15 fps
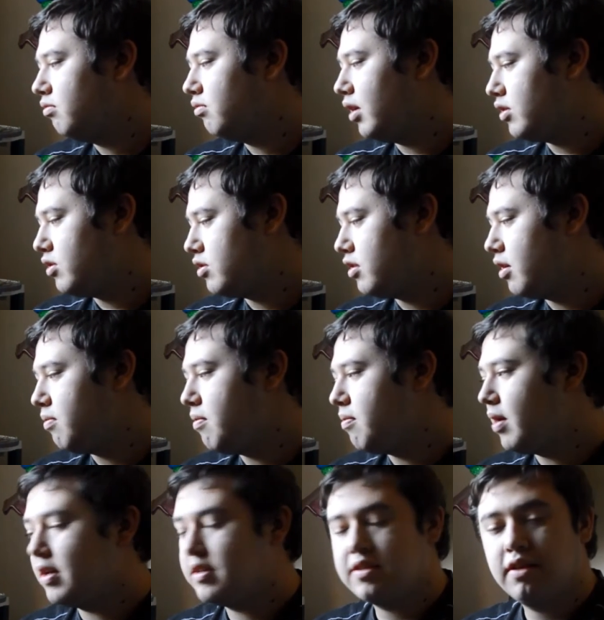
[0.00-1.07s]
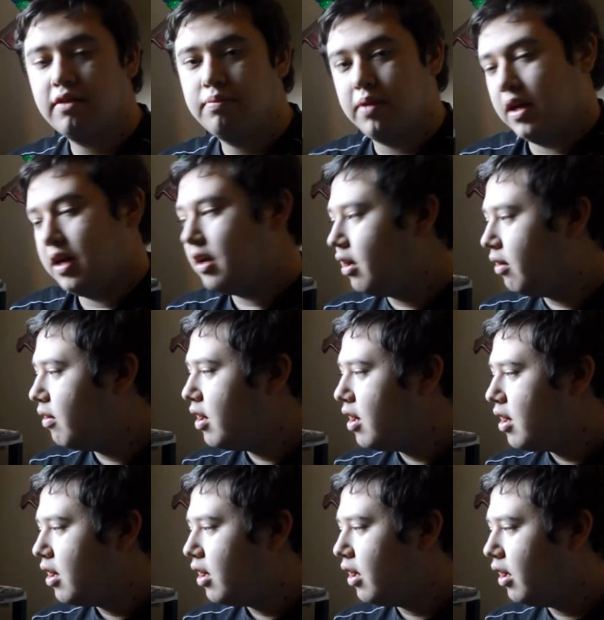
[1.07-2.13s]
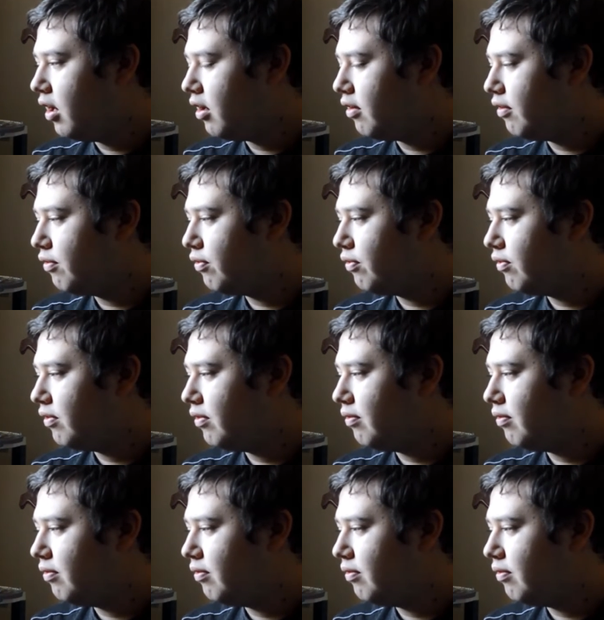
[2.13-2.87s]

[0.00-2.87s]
that's just open by itself, but hey, of